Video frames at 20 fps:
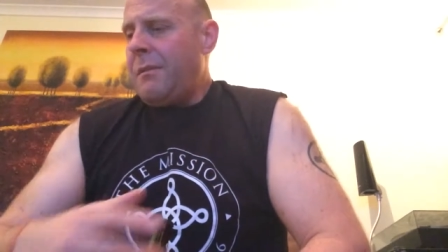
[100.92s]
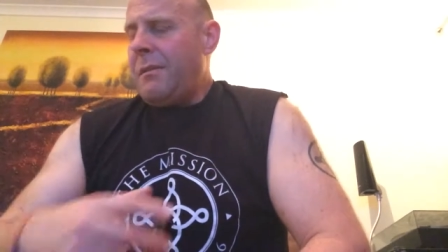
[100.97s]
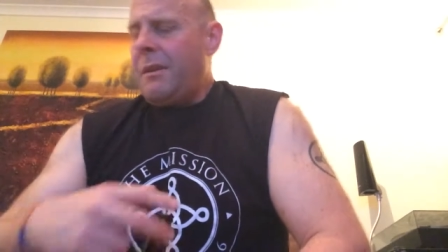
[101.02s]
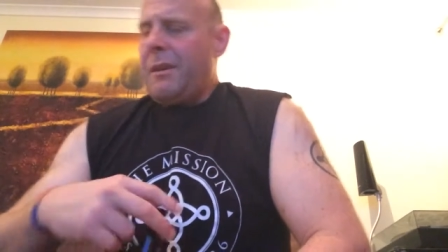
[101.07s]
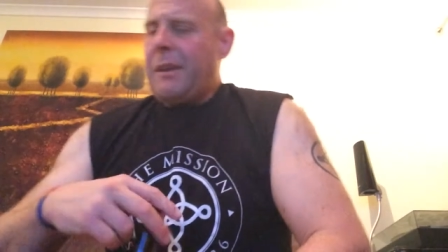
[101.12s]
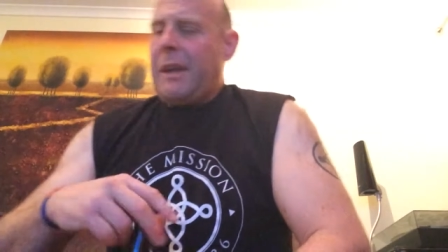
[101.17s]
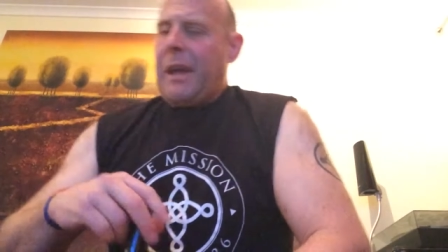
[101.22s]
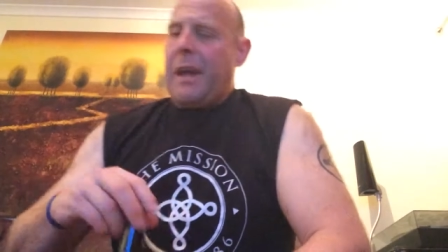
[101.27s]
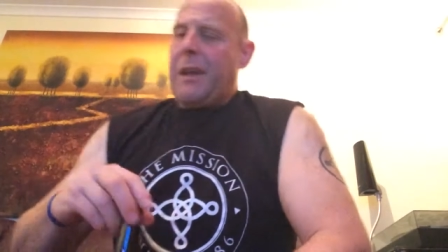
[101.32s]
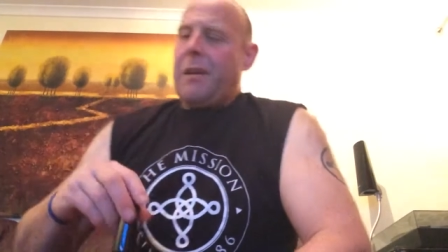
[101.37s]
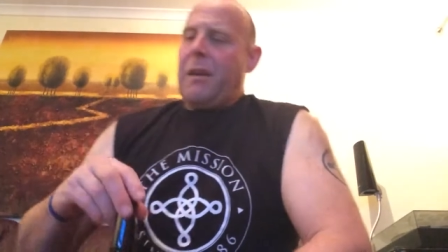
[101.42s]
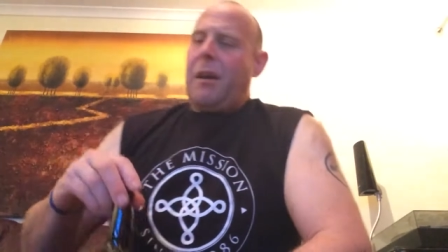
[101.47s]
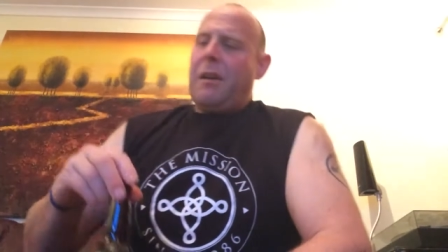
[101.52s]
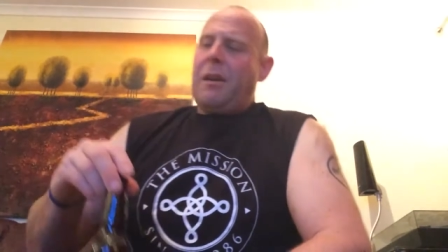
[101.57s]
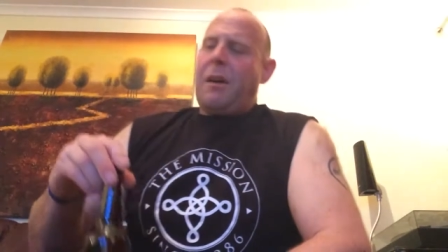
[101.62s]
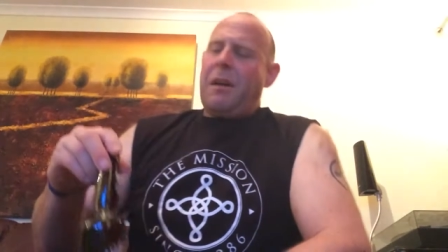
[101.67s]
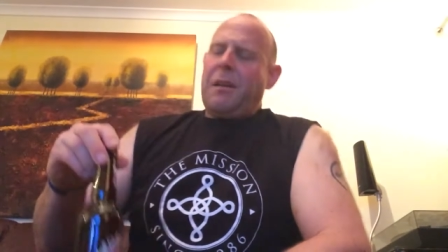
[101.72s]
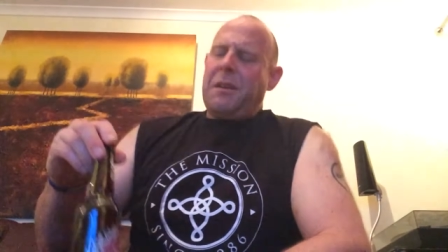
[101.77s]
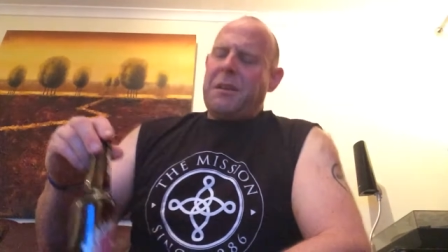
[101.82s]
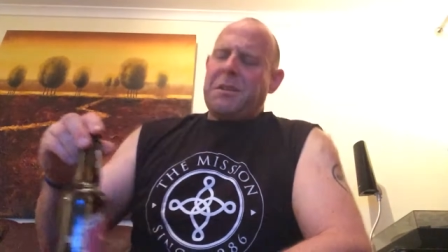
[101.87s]
okay,
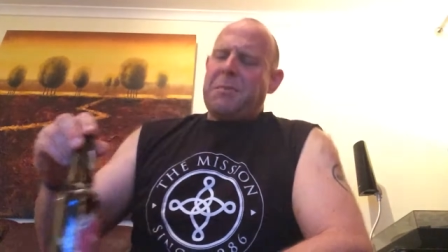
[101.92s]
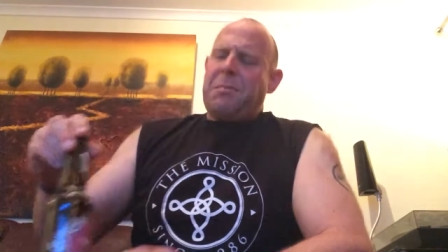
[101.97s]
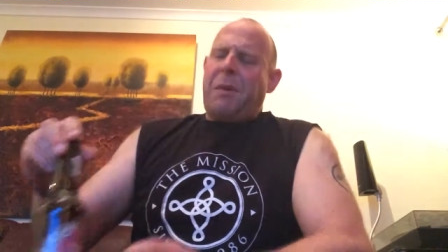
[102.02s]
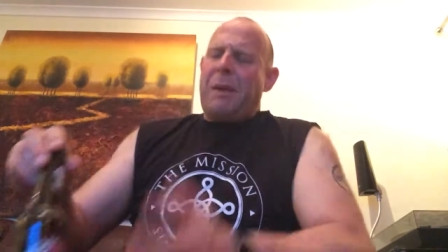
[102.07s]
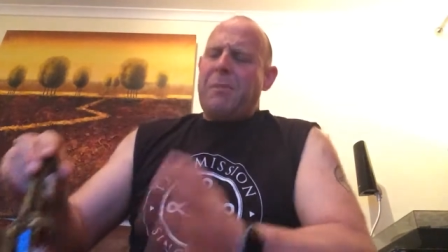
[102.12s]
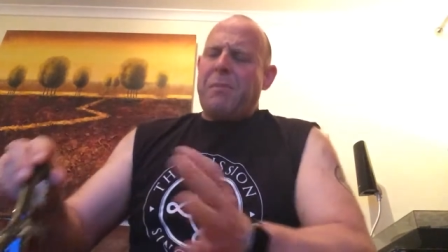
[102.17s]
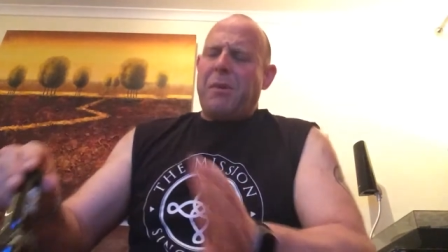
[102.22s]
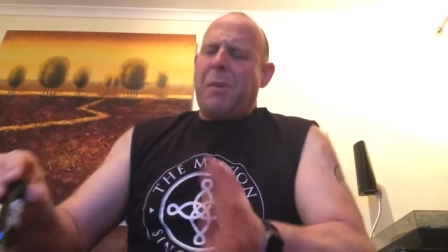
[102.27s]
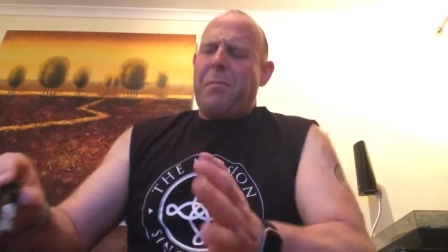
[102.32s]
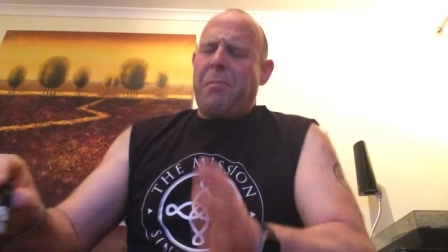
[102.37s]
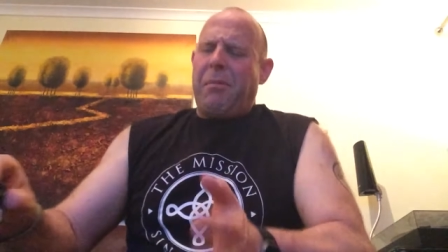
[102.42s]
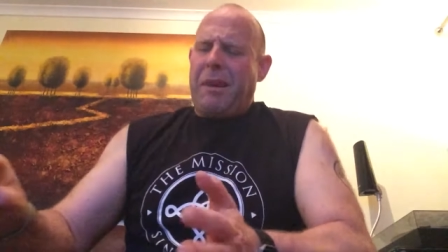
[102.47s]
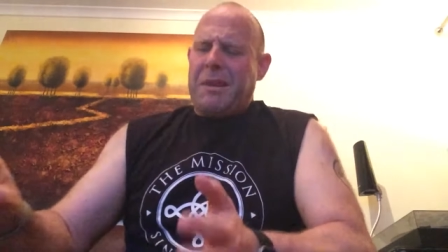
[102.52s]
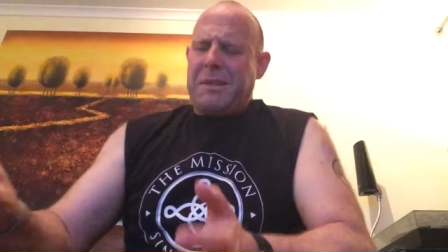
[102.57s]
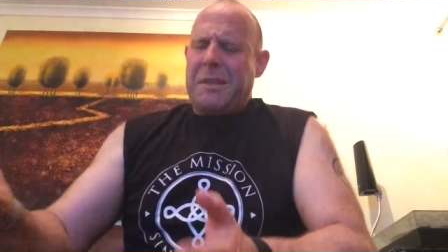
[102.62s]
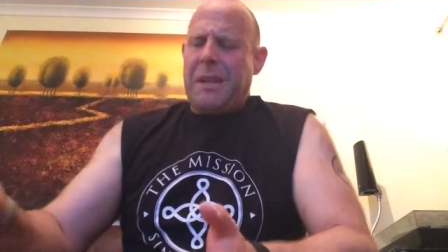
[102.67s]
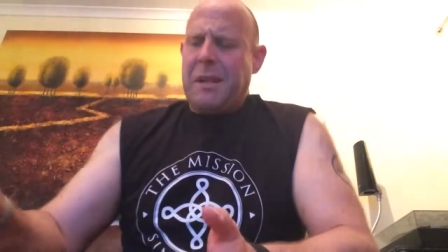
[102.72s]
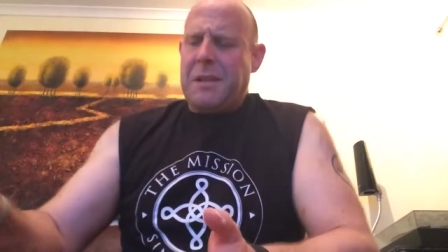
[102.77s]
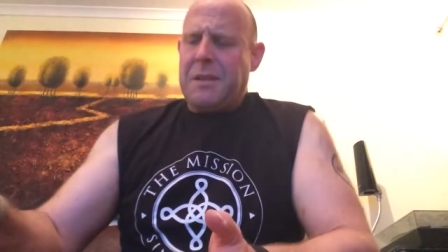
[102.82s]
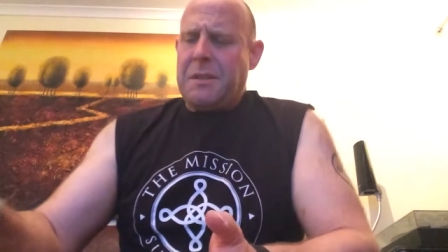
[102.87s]
I'll explain what a
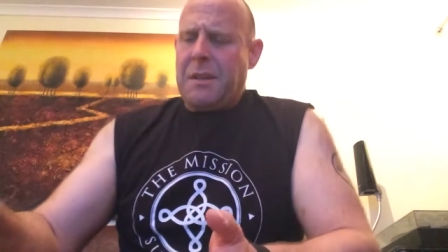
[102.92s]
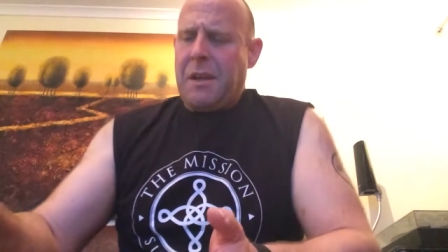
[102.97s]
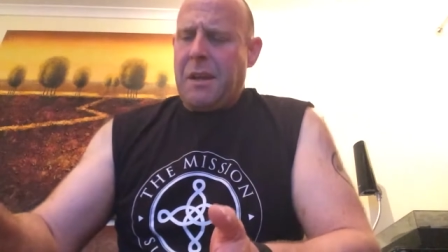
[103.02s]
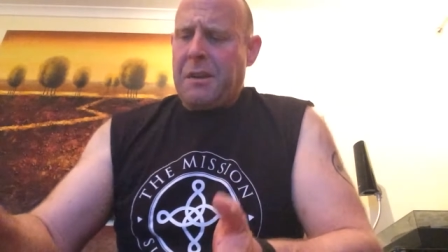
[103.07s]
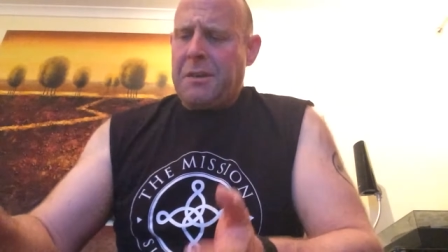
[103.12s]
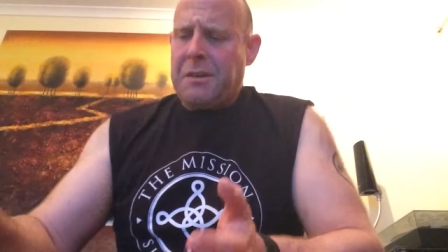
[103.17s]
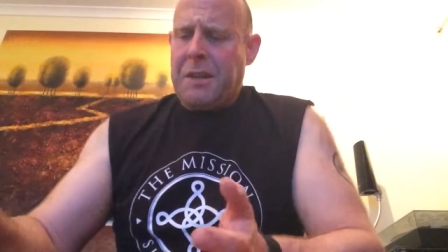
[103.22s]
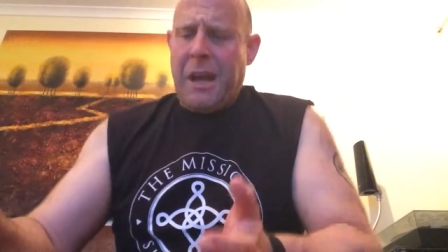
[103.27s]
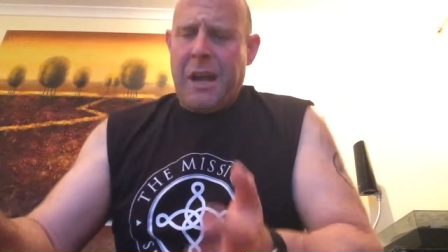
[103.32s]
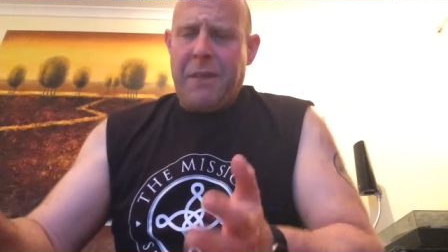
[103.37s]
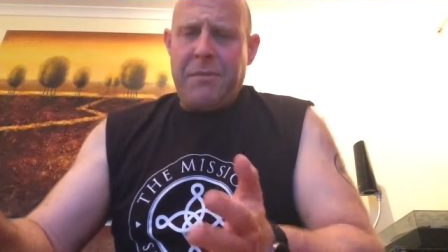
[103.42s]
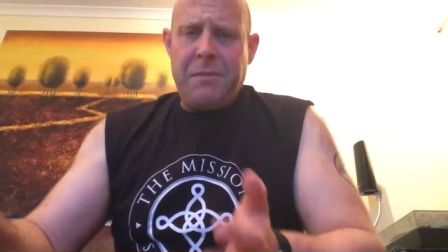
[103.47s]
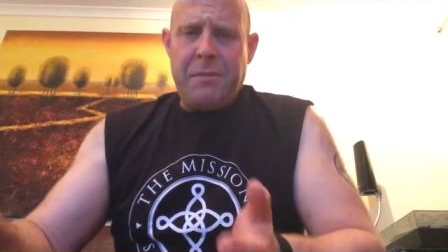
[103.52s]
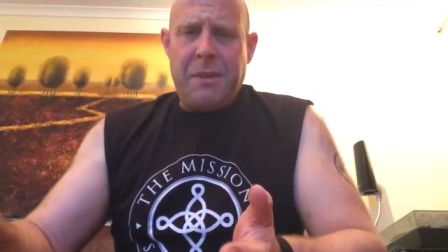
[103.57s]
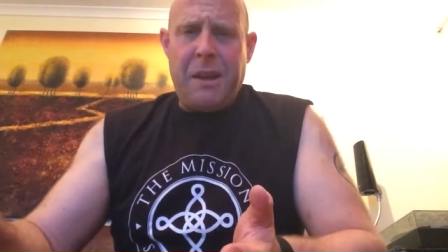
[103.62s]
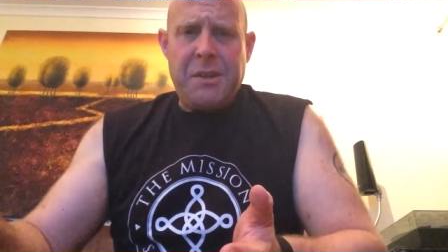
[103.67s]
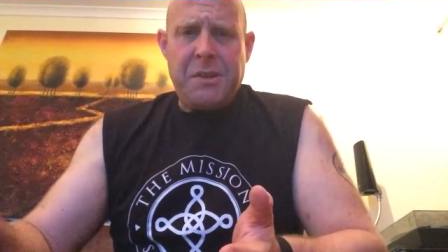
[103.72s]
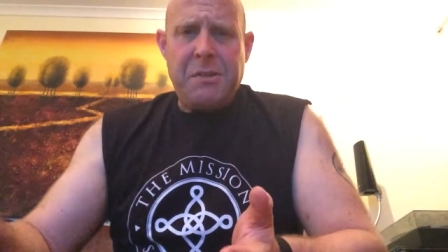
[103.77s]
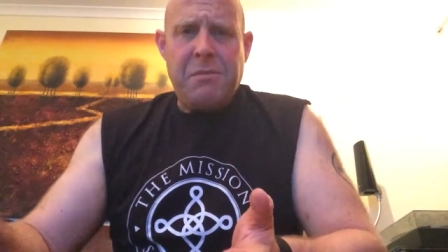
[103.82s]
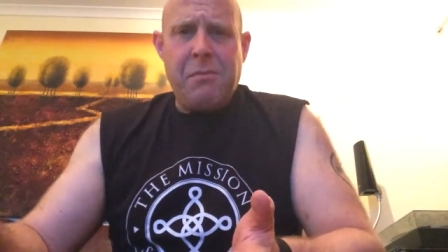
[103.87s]
Brett is because I haven't
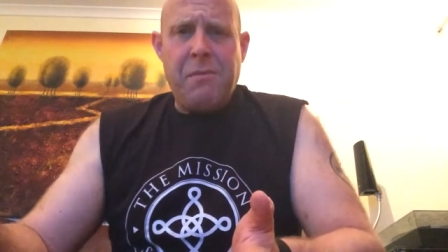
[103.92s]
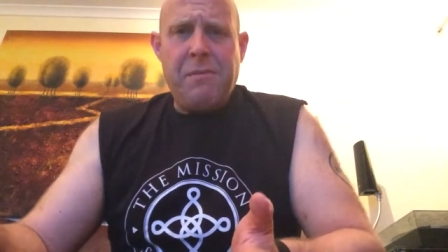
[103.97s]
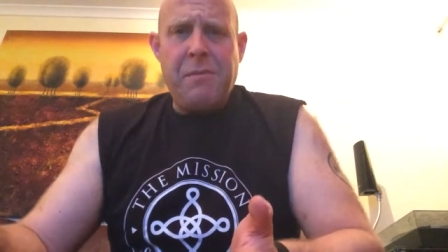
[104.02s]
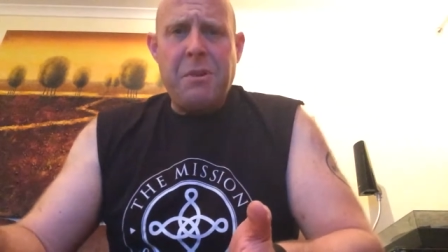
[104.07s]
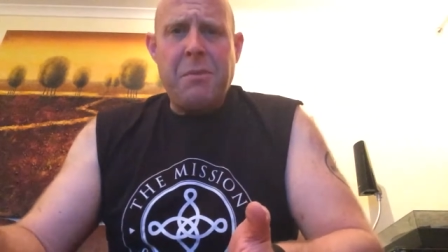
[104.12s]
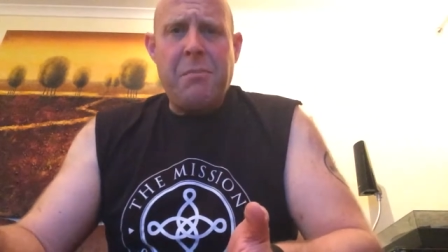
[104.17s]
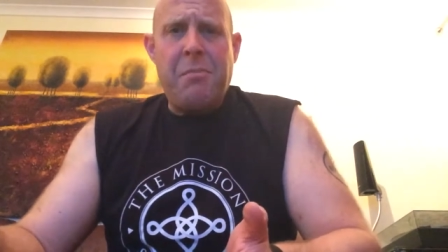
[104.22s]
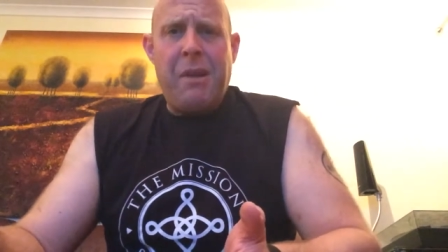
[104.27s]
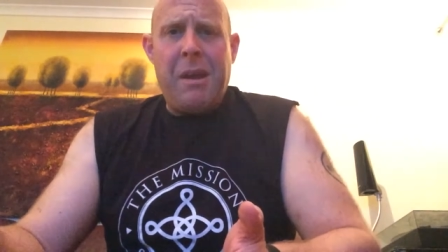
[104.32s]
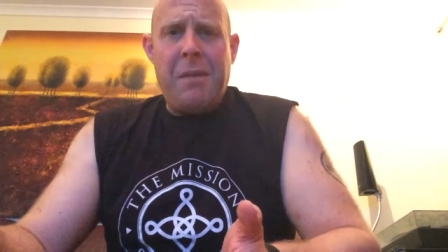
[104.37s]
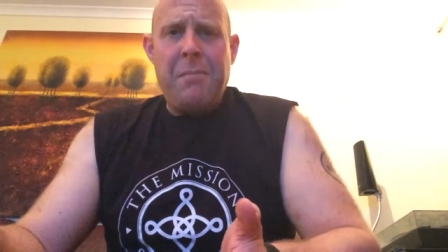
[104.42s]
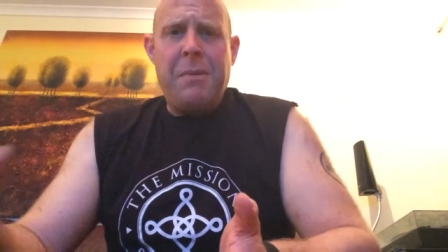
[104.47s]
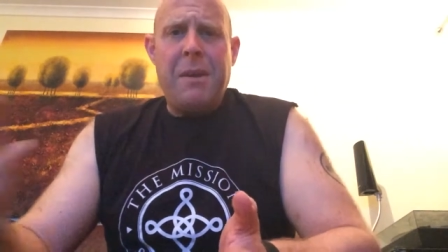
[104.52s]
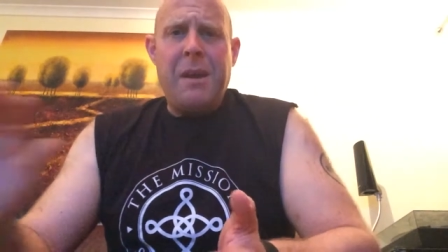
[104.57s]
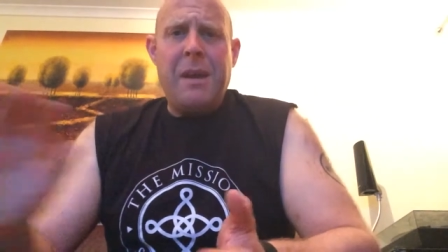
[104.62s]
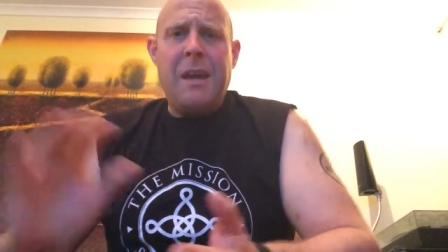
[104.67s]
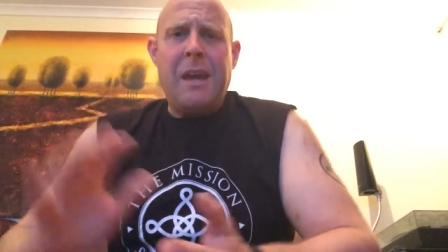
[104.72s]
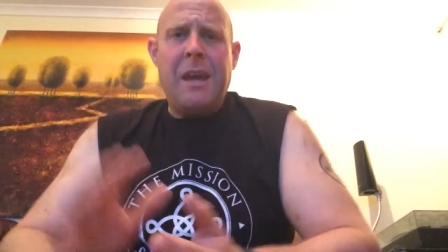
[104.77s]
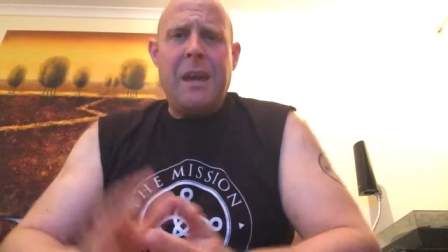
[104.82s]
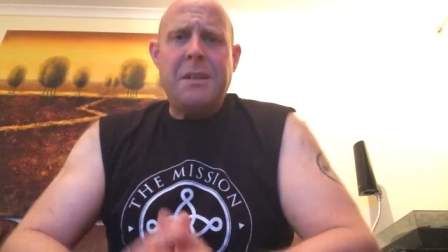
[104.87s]
actually reviewed a Brett beer
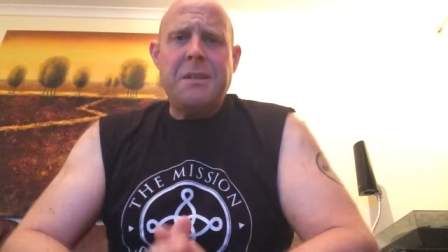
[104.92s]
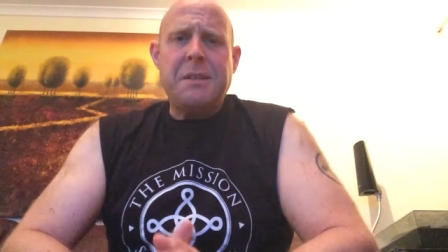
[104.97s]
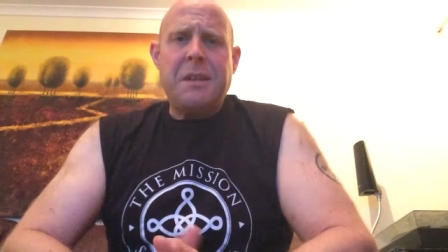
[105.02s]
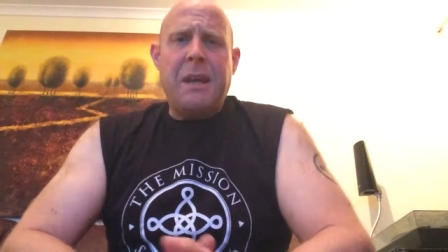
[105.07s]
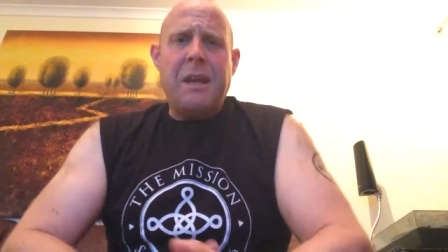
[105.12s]
yet.